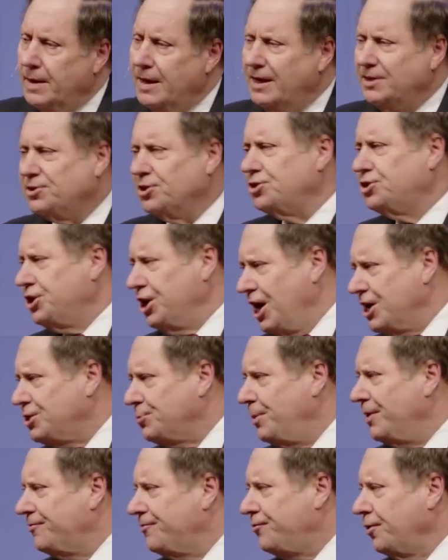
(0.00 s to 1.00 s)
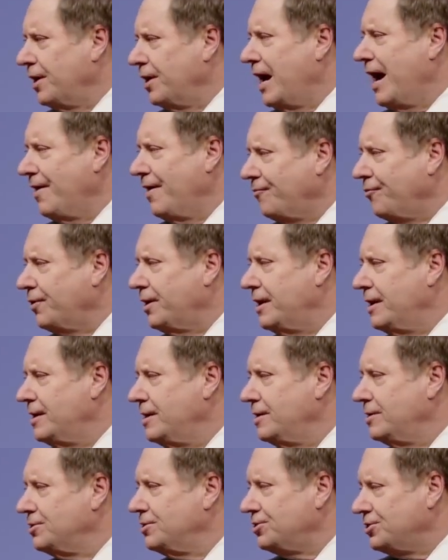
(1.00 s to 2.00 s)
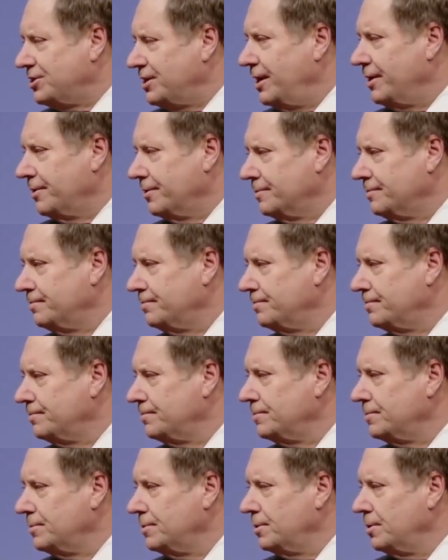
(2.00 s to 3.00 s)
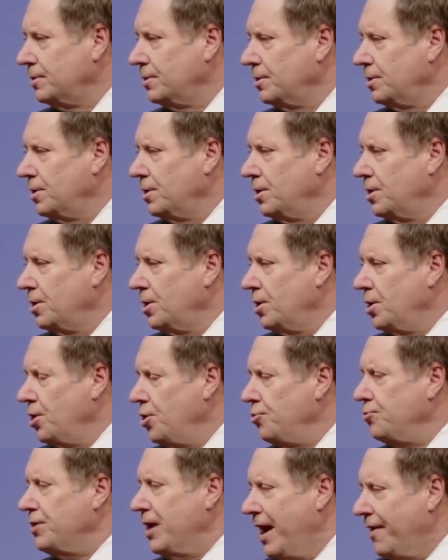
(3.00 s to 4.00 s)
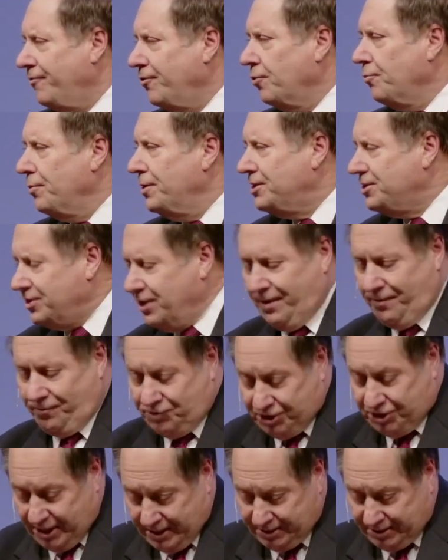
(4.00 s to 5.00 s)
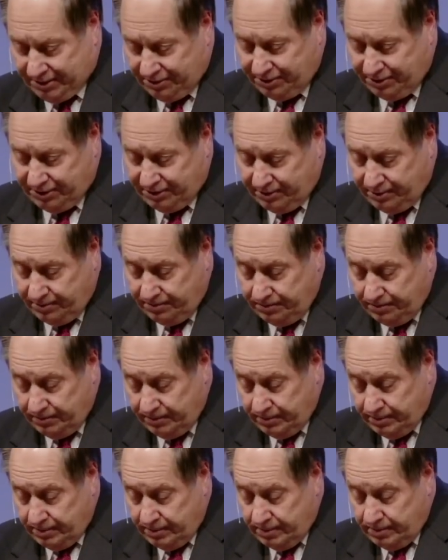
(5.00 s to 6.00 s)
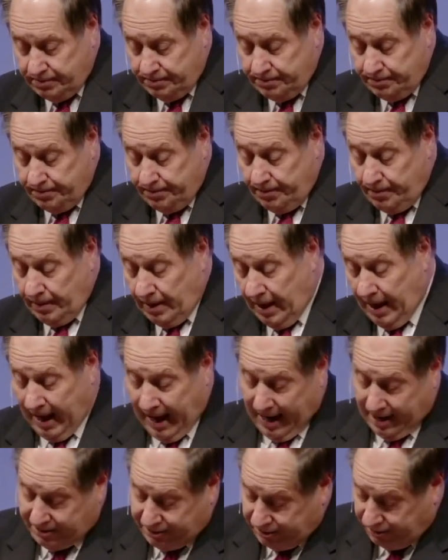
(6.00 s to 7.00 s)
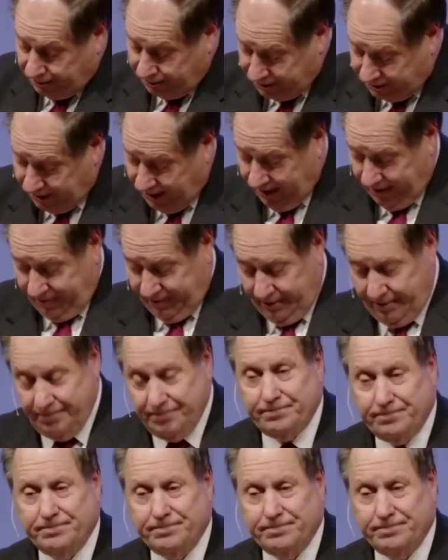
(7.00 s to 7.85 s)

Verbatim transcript: is a judgment for every sinner who never received Jesus as their Savior.